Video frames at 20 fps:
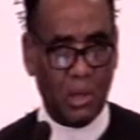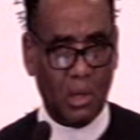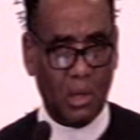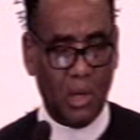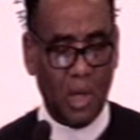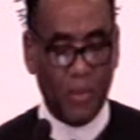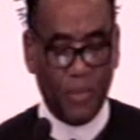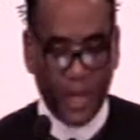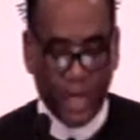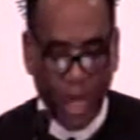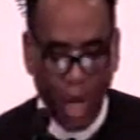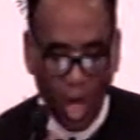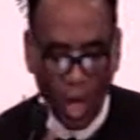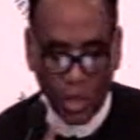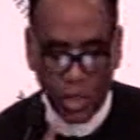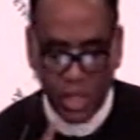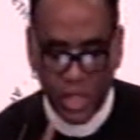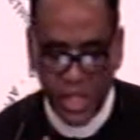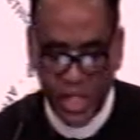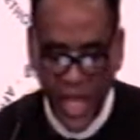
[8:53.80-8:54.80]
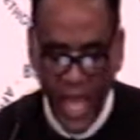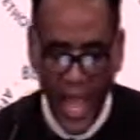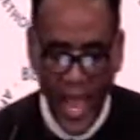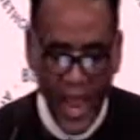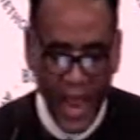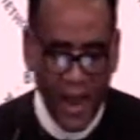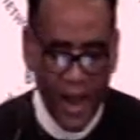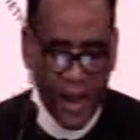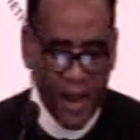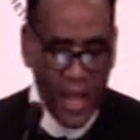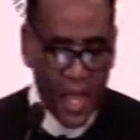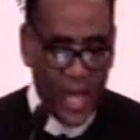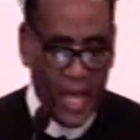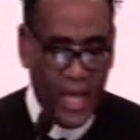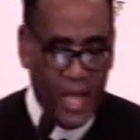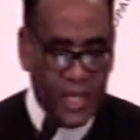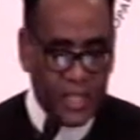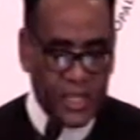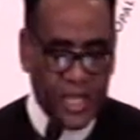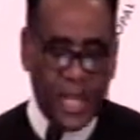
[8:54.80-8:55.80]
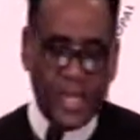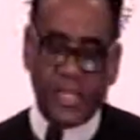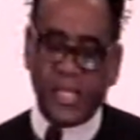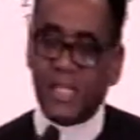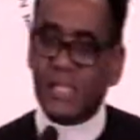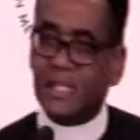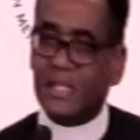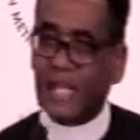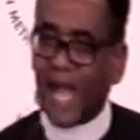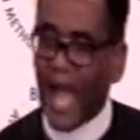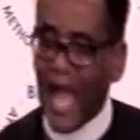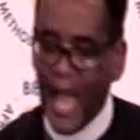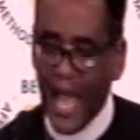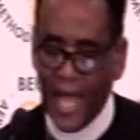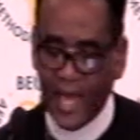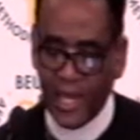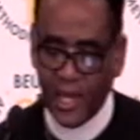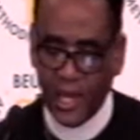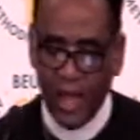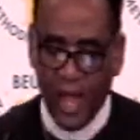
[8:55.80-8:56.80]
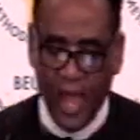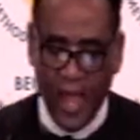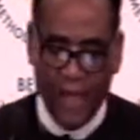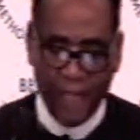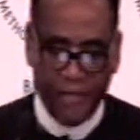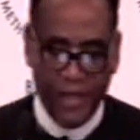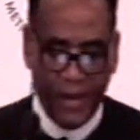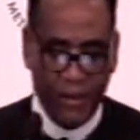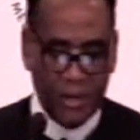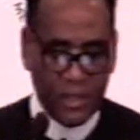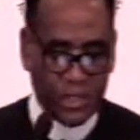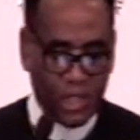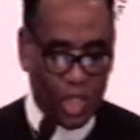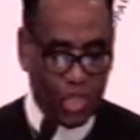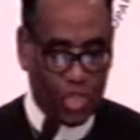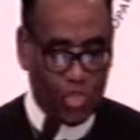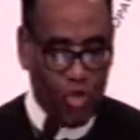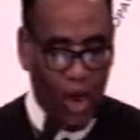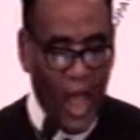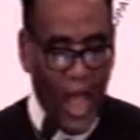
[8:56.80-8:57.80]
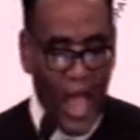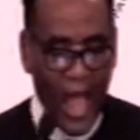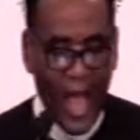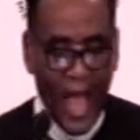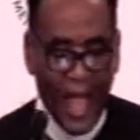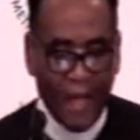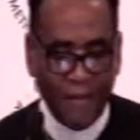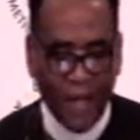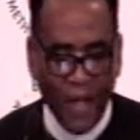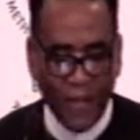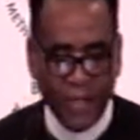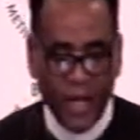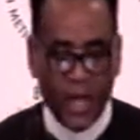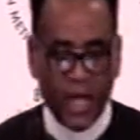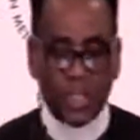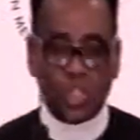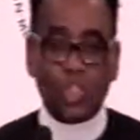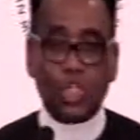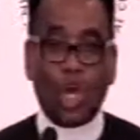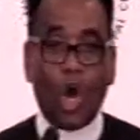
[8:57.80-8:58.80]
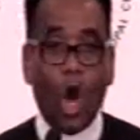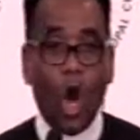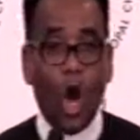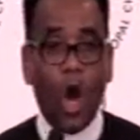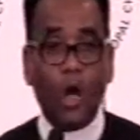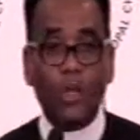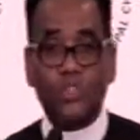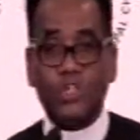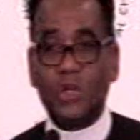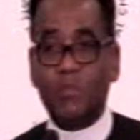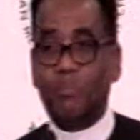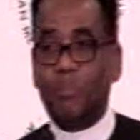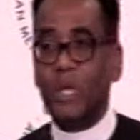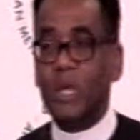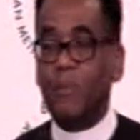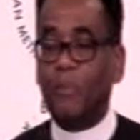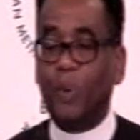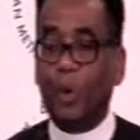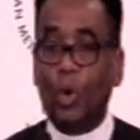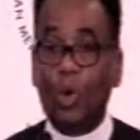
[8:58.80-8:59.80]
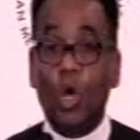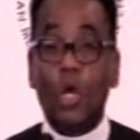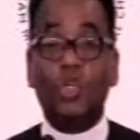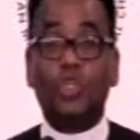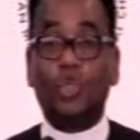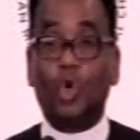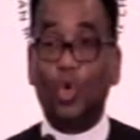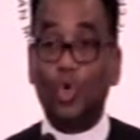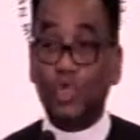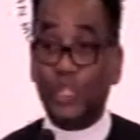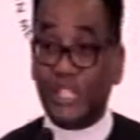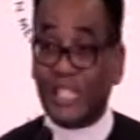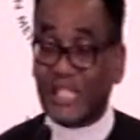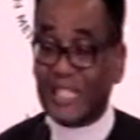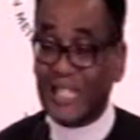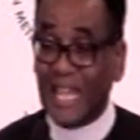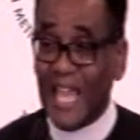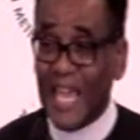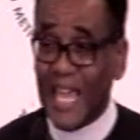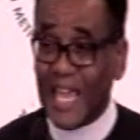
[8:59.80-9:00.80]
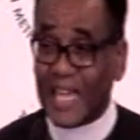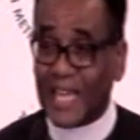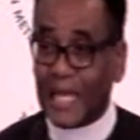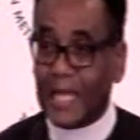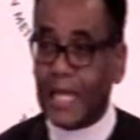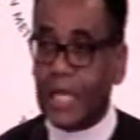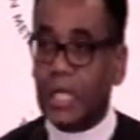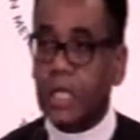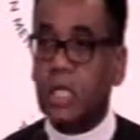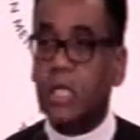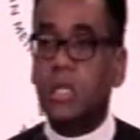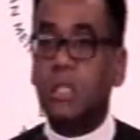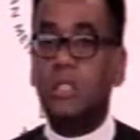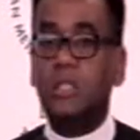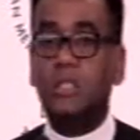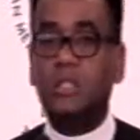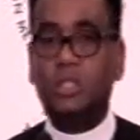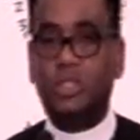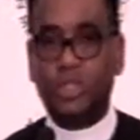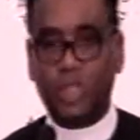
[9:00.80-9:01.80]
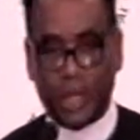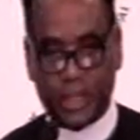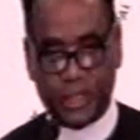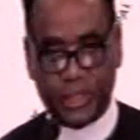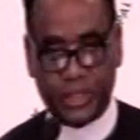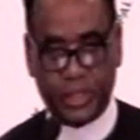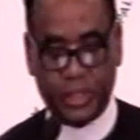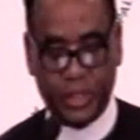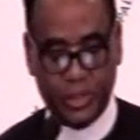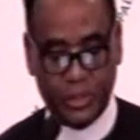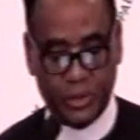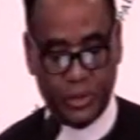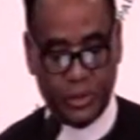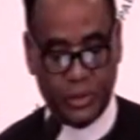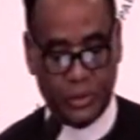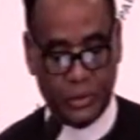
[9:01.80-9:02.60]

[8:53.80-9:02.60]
because there is a desire and there is a drive that is causing people to seek justice.